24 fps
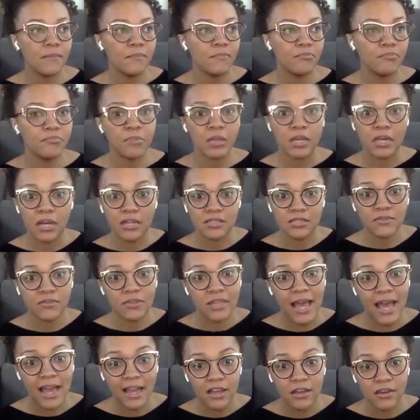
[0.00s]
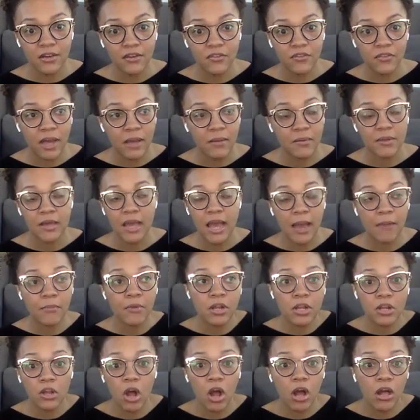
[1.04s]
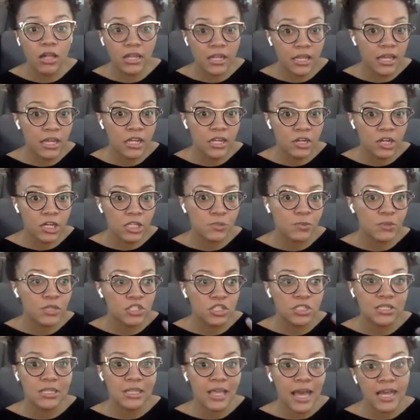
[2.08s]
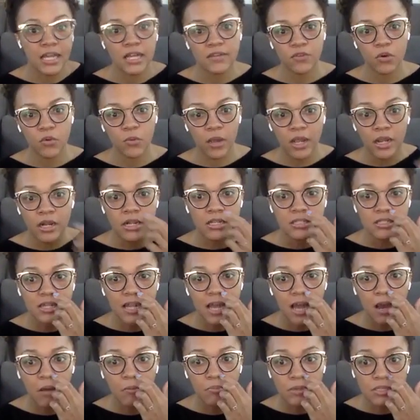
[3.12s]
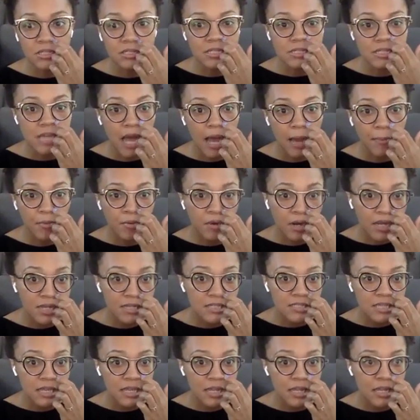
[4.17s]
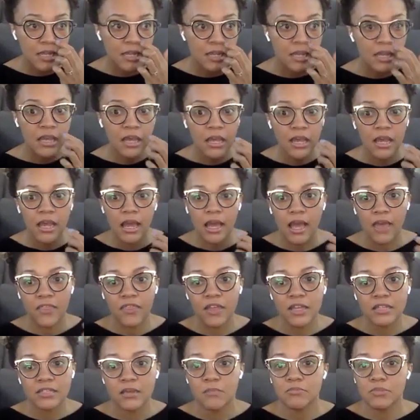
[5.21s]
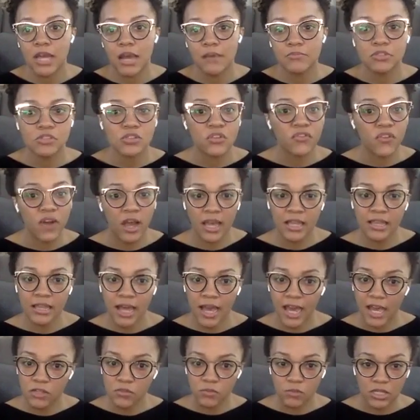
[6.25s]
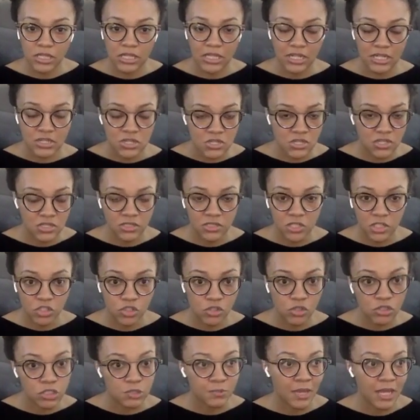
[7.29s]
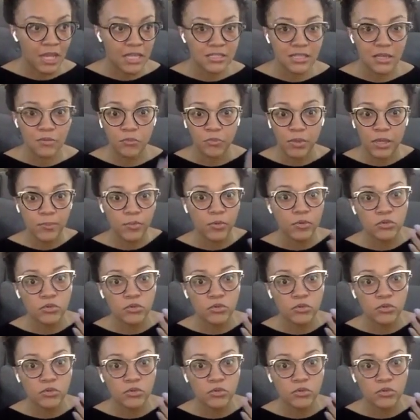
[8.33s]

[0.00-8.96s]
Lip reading: because of lack of, I mean, I'm going to call it ignorance, but it's just lack of awareness in how business operates. And I think sometimes there's fine lines when we get into this digital space. Like I